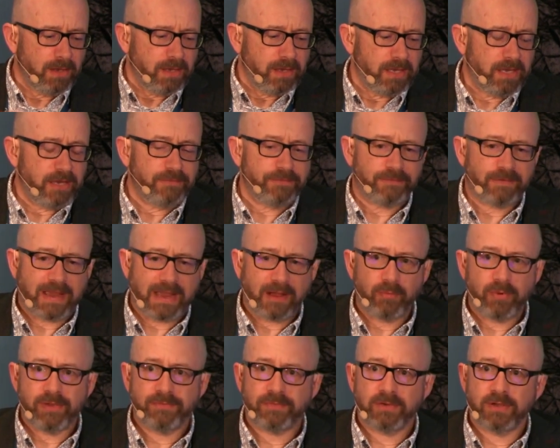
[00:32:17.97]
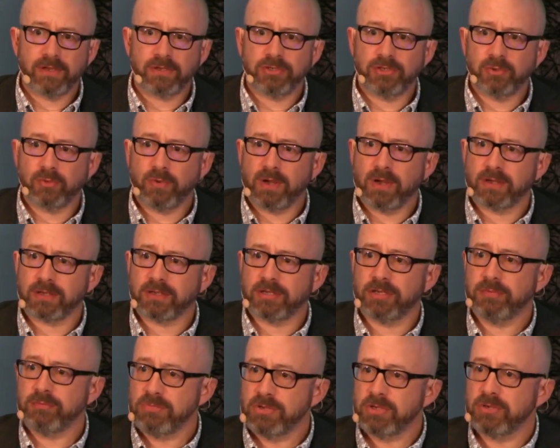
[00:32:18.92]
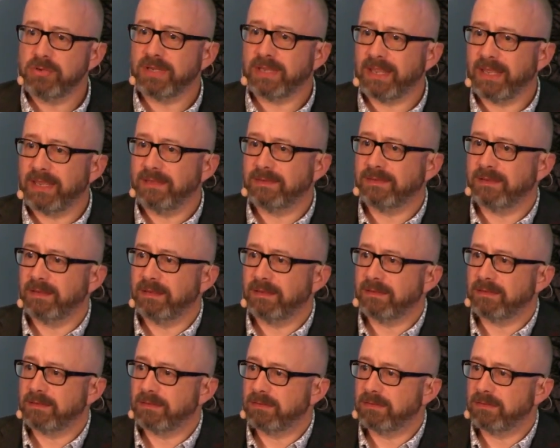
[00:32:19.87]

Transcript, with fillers: if, however, you are communicating